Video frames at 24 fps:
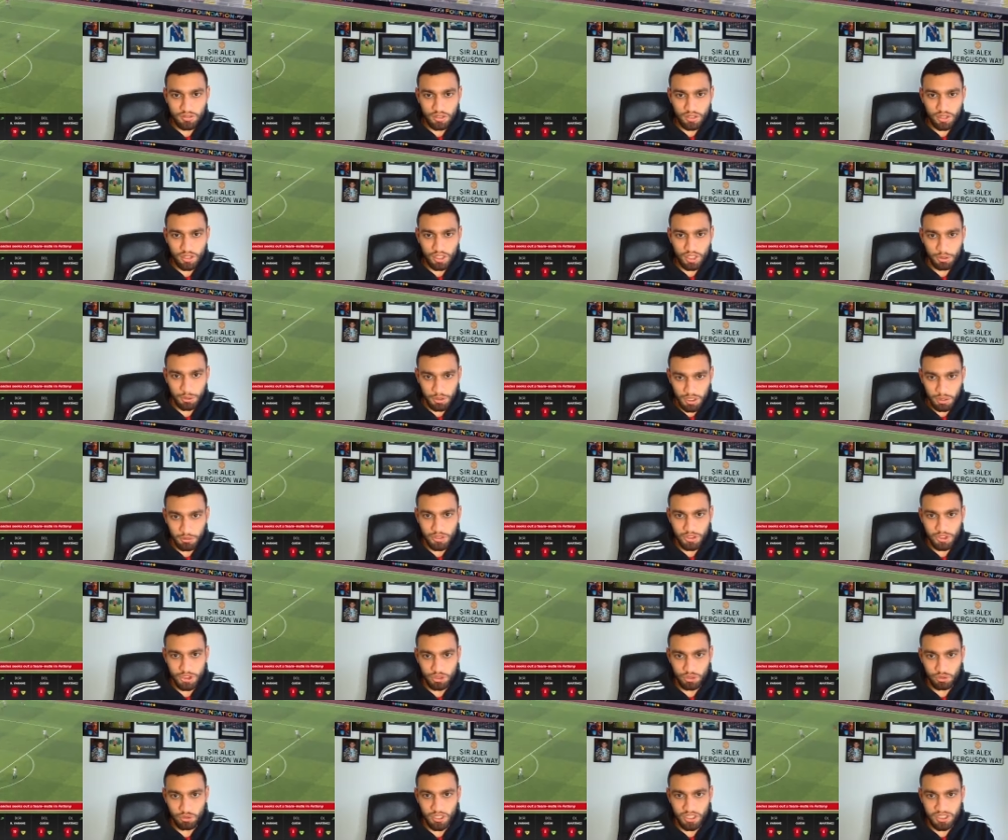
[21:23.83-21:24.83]
Okay, we're going
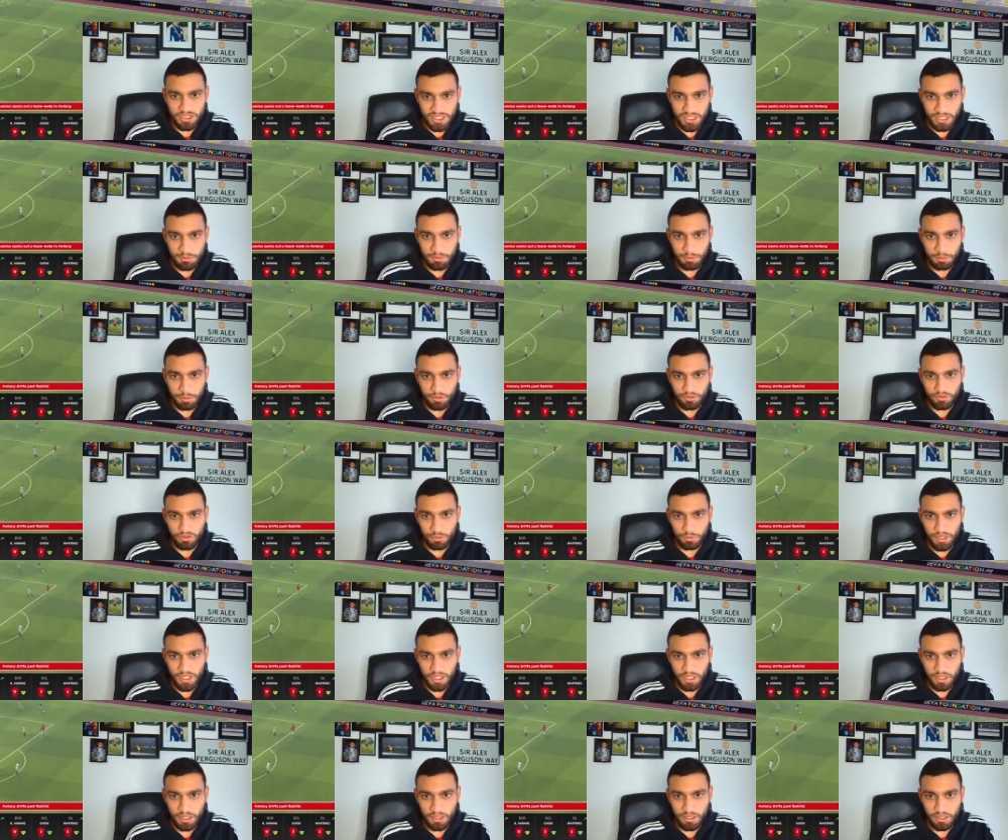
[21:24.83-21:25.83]
short. Let's keep the ball from
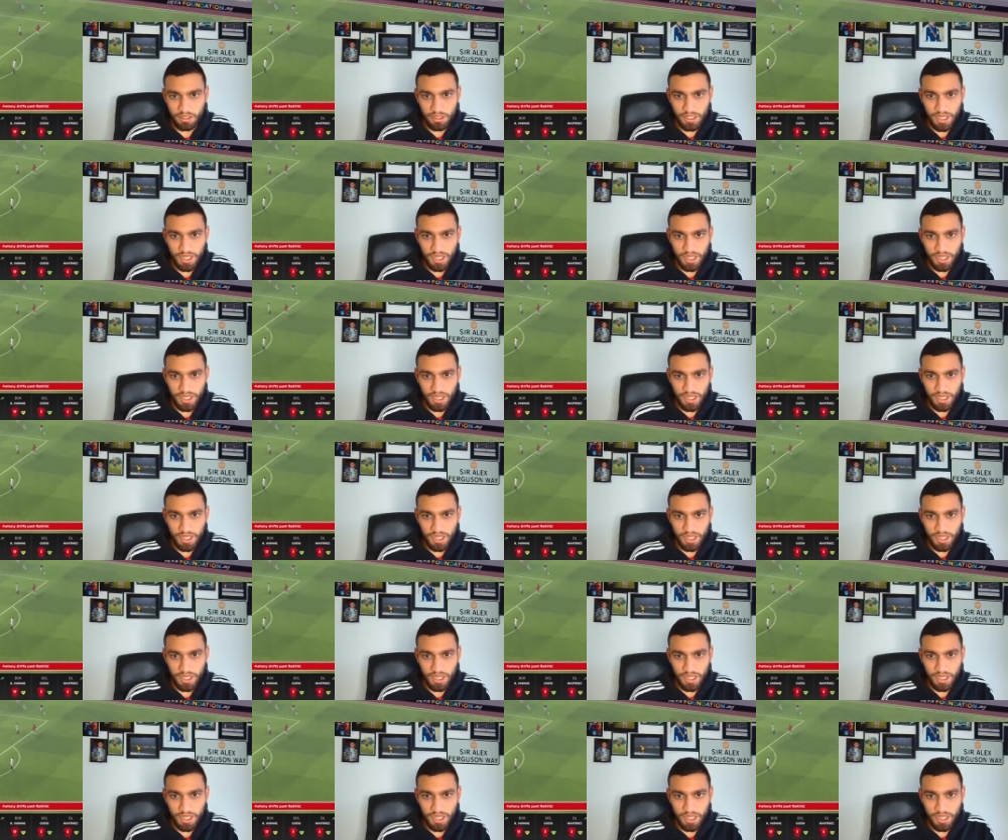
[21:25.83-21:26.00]
here.